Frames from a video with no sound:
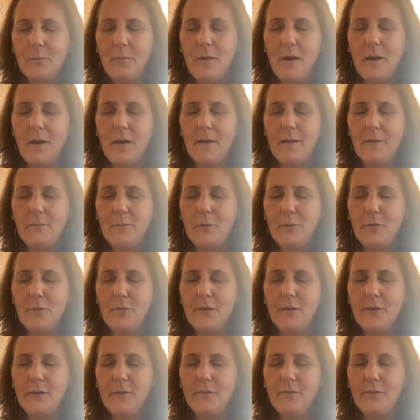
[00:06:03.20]
mind
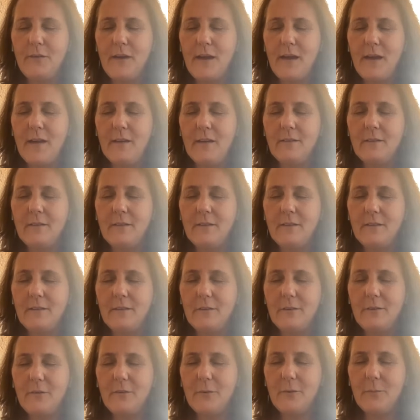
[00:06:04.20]
moving
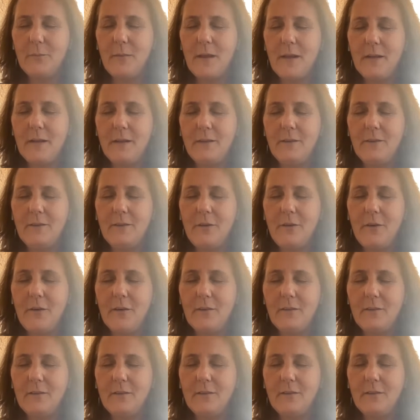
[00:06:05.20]
fast? Are there many
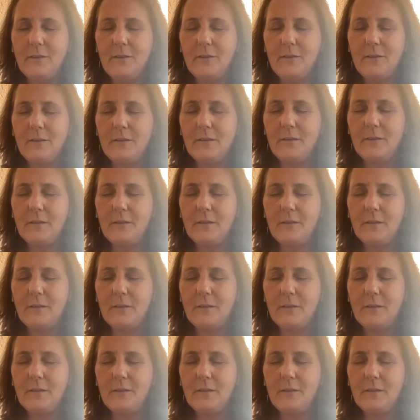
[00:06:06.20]
thoughts?